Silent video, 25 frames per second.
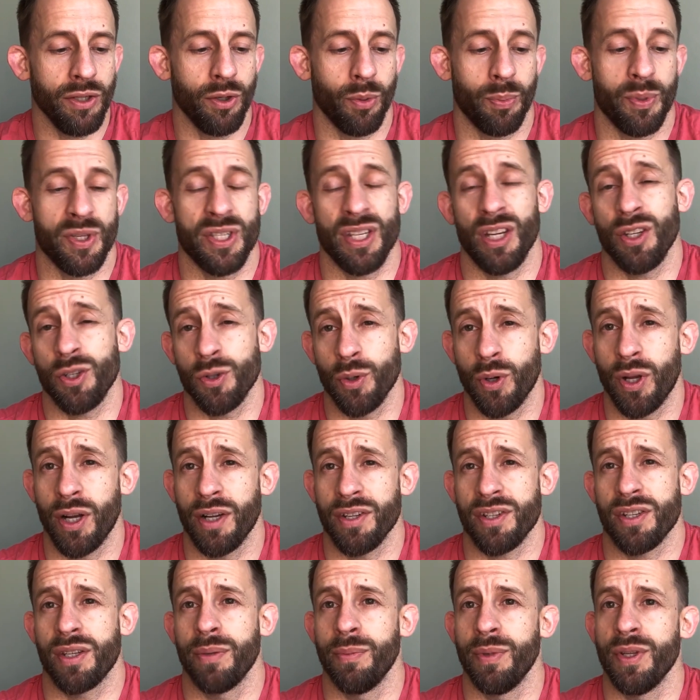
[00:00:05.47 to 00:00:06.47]
your potential
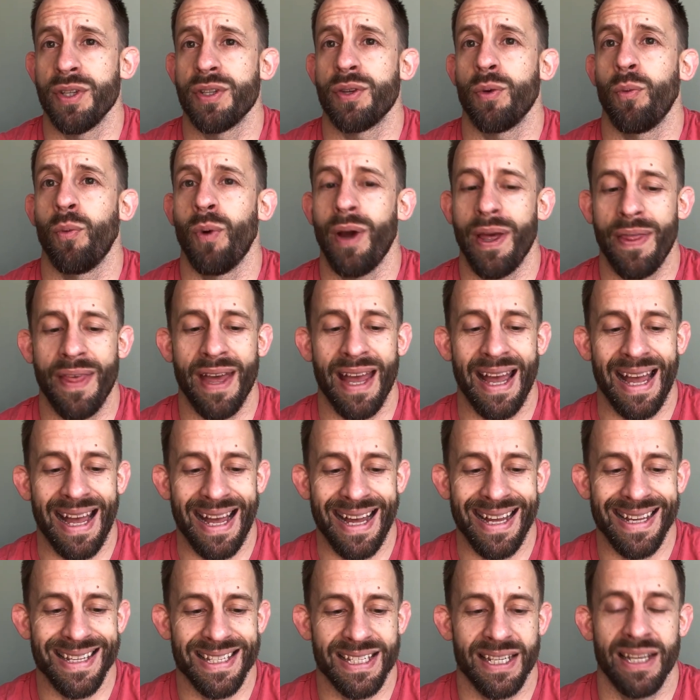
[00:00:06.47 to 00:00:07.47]
customers where they're
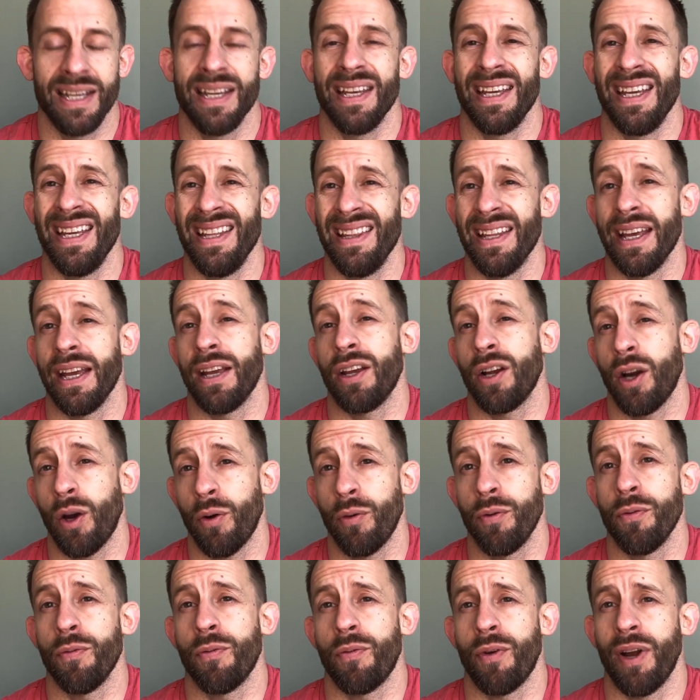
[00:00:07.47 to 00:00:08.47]
at in their
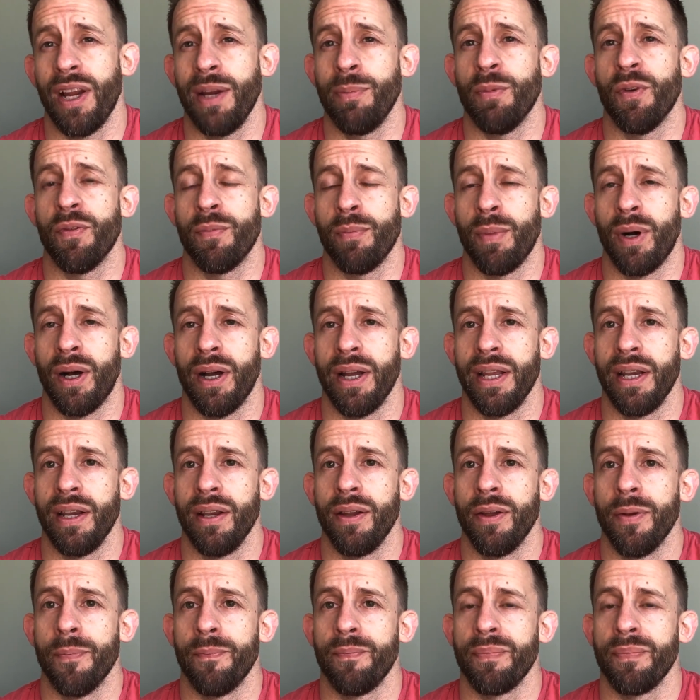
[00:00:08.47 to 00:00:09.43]
current frame of mind.